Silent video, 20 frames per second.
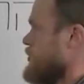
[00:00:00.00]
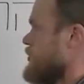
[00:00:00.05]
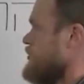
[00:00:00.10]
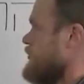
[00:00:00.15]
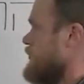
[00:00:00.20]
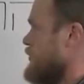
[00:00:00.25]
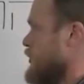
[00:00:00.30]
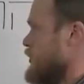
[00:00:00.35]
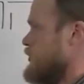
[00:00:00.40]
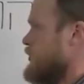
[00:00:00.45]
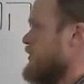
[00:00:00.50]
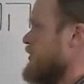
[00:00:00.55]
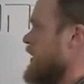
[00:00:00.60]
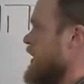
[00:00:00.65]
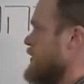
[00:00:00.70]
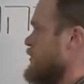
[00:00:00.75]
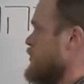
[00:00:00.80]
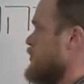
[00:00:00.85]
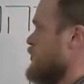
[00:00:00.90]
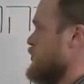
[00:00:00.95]
person future
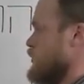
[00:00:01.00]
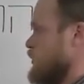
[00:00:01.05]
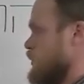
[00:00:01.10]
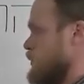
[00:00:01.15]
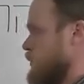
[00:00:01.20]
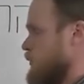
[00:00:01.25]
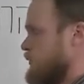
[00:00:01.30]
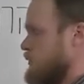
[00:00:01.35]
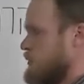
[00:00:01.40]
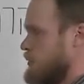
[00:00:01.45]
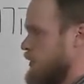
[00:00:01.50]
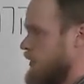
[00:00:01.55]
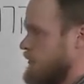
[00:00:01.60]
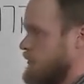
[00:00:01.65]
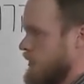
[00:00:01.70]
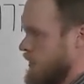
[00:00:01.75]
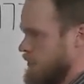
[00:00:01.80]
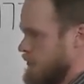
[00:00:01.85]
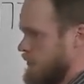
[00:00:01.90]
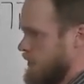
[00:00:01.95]
tense, remove the
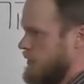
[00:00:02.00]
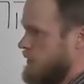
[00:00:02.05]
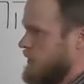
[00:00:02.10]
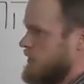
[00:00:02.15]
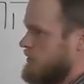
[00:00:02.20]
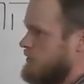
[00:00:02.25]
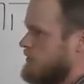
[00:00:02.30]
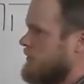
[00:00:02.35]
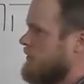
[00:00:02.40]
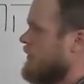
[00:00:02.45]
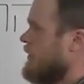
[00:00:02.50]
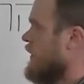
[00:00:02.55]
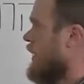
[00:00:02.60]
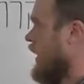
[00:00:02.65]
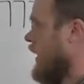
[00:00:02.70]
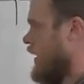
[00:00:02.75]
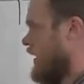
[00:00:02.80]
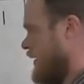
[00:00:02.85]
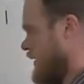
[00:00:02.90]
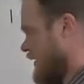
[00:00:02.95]
prefix from it,
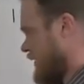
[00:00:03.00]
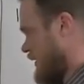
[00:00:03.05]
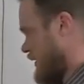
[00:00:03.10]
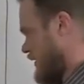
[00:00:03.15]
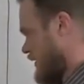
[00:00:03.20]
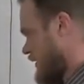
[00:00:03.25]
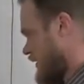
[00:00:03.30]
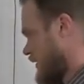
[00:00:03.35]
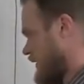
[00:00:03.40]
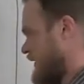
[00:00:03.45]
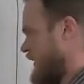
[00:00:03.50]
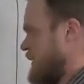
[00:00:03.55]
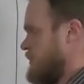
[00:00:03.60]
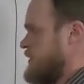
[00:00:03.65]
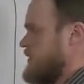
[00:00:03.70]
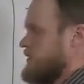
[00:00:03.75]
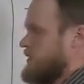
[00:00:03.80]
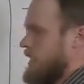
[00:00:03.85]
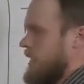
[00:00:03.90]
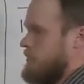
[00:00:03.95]

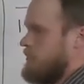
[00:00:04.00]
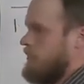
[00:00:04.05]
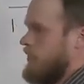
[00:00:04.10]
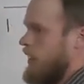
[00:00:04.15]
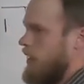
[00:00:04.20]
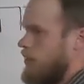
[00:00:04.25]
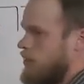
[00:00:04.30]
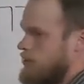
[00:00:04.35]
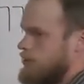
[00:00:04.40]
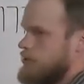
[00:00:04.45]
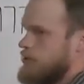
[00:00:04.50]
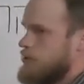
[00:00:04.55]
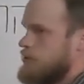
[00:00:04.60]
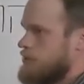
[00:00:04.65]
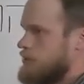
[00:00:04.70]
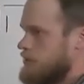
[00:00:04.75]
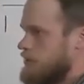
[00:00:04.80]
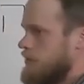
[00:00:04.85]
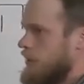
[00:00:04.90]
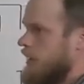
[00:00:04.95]
keep the same
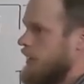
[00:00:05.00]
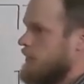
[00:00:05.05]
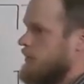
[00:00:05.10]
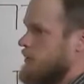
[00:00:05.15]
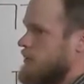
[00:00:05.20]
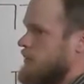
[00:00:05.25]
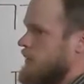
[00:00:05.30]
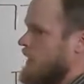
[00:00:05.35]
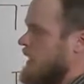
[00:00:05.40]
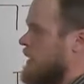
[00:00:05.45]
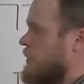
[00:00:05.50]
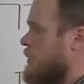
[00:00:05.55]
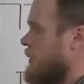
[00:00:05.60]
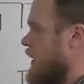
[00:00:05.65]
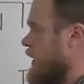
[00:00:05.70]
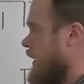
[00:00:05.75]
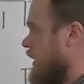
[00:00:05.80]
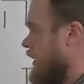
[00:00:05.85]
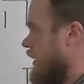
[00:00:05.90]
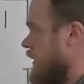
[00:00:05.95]
vowels and the same
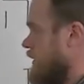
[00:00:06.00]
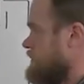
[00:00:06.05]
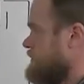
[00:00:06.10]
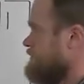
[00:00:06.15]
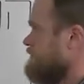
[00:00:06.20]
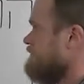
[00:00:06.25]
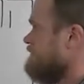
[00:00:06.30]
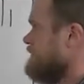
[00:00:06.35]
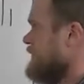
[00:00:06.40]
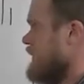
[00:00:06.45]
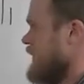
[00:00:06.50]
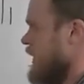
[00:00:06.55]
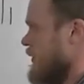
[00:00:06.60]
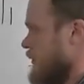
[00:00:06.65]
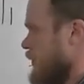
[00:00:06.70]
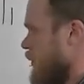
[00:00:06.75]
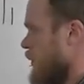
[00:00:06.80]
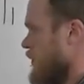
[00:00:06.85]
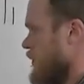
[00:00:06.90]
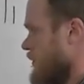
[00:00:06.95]

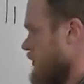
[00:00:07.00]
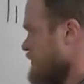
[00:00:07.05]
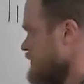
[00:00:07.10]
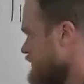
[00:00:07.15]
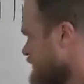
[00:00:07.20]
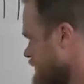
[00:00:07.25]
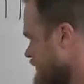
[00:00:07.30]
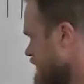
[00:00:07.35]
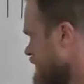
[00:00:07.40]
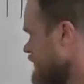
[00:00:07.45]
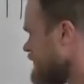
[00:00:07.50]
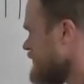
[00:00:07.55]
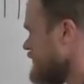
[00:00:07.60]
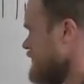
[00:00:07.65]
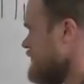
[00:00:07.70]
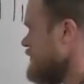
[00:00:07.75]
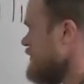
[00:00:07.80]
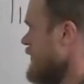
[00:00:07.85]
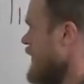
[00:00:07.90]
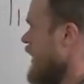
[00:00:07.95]
letter order,
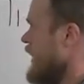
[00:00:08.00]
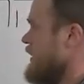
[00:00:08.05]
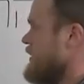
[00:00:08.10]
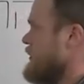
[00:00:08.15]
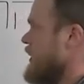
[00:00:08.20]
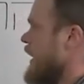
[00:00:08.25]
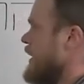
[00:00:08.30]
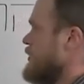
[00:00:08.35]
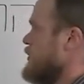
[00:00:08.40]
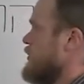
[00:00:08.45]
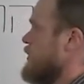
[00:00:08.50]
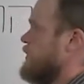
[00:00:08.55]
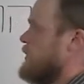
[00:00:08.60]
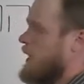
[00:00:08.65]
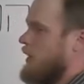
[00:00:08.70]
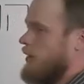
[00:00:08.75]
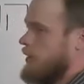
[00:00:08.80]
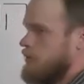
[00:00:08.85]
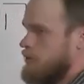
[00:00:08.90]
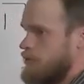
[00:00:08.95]
and you've got your
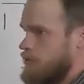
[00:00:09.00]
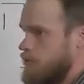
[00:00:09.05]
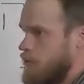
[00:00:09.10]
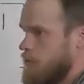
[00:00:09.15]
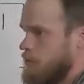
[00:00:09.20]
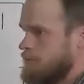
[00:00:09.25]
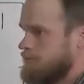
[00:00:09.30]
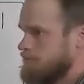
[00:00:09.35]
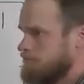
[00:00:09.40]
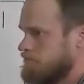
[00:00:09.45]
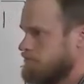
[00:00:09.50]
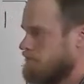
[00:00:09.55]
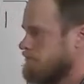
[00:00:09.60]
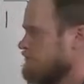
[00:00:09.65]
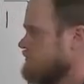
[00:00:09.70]
imperative form.